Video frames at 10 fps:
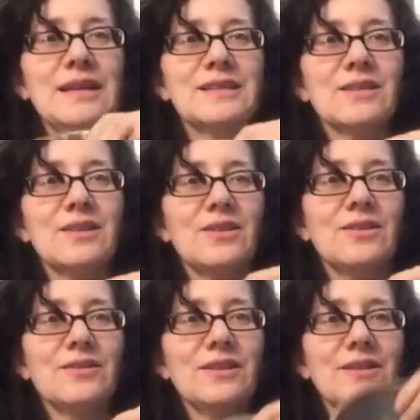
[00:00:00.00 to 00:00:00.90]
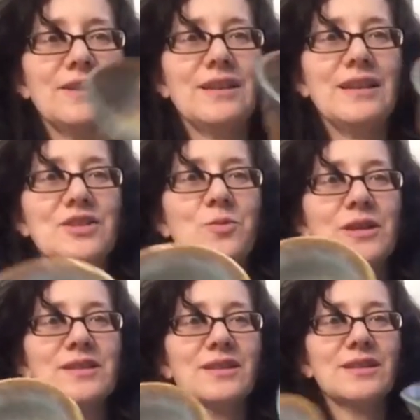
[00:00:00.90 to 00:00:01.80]
is a little, each
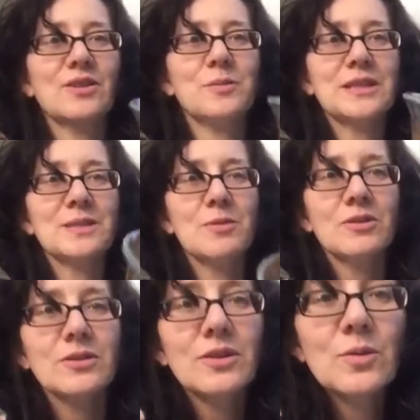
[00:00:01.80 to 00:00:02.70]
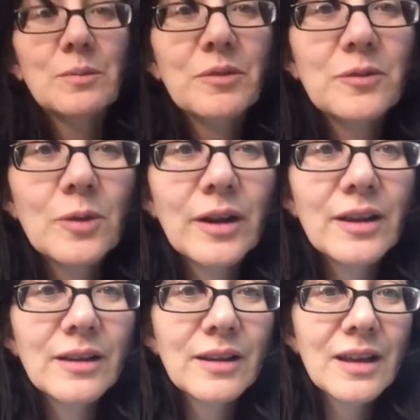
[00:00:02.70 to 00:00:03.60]
one is a little bit smaller than the one before
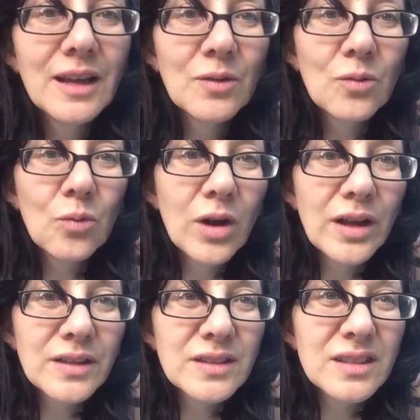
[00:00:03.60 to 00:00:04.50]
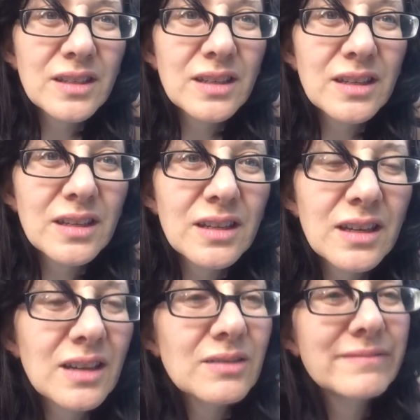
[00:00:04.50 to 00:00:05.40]
it. What?
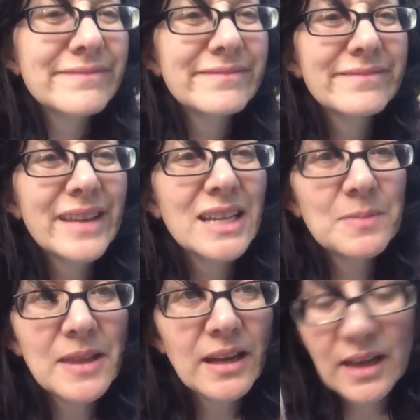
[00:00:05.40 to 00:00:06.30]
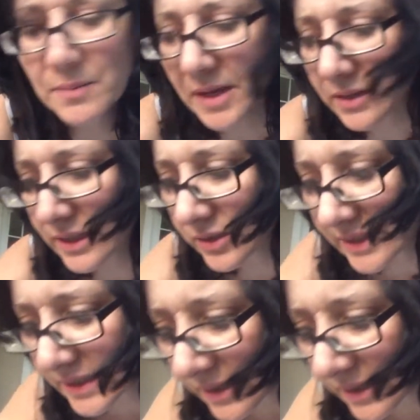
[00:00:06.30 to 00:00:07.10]
Ask me that again, Michael. I couldn't